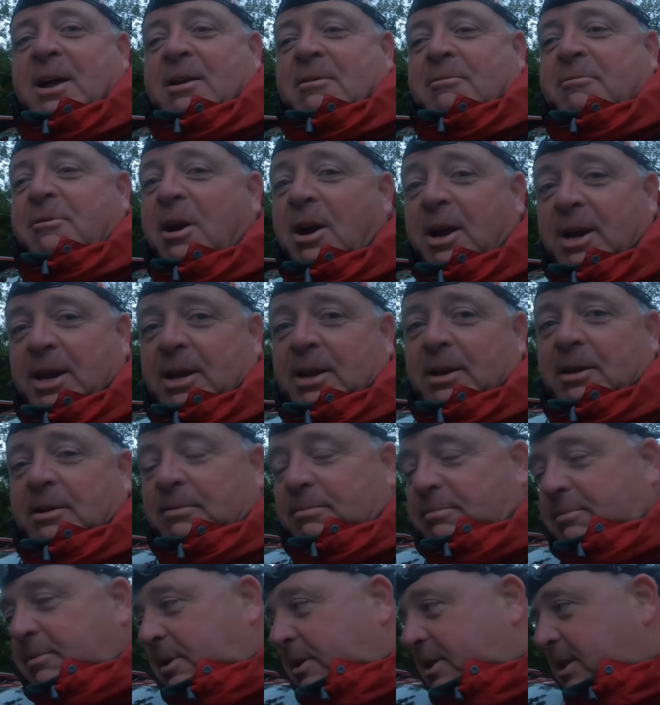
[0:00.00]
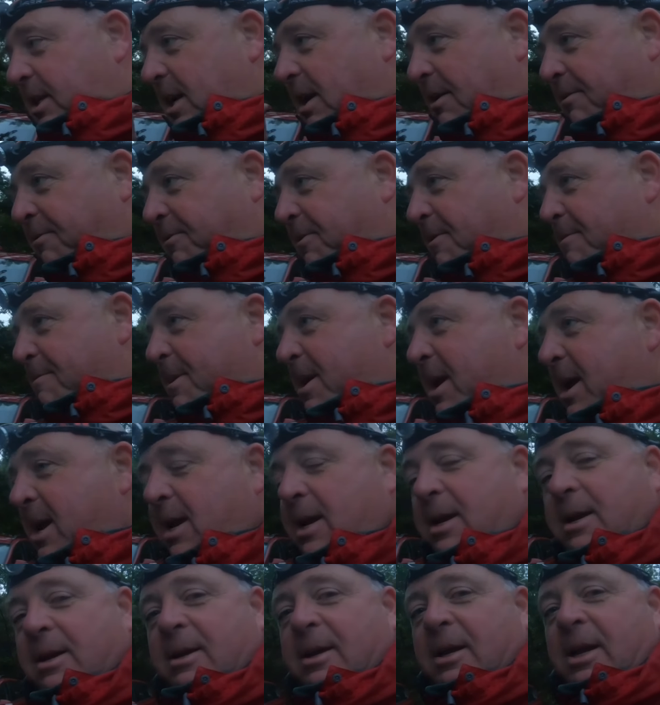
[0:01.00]
Right, it's enough from
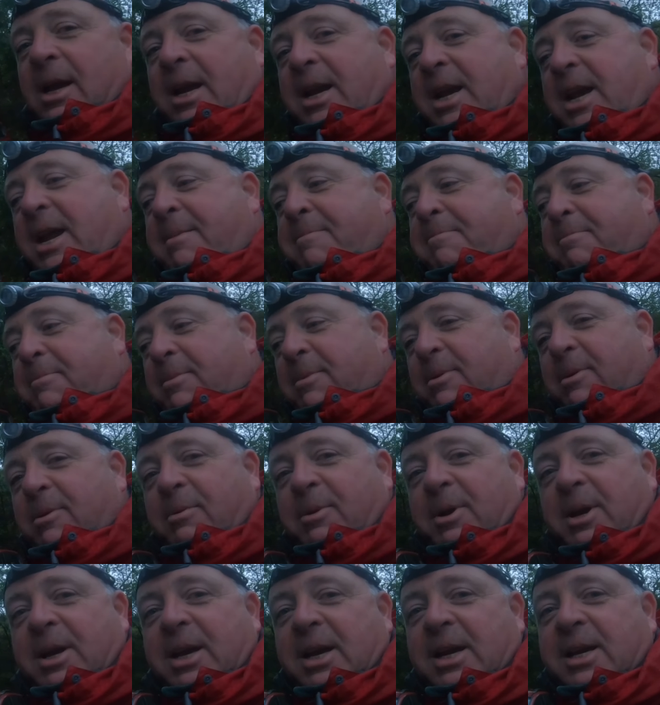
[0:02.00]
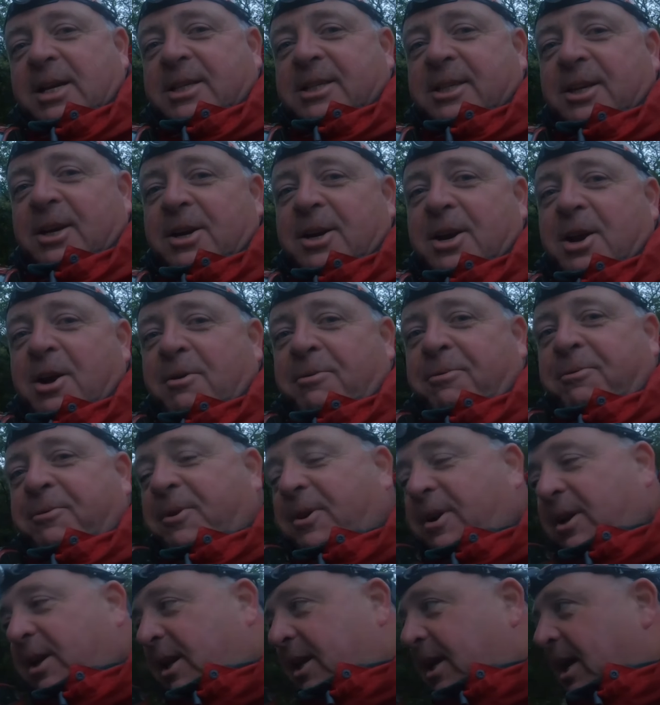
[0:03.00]
me and him. We're going to sign off,
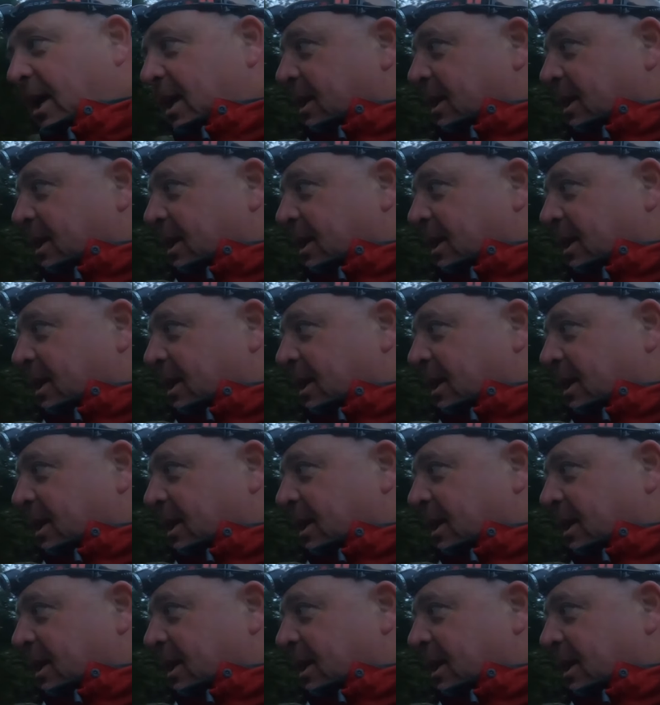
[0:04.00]
get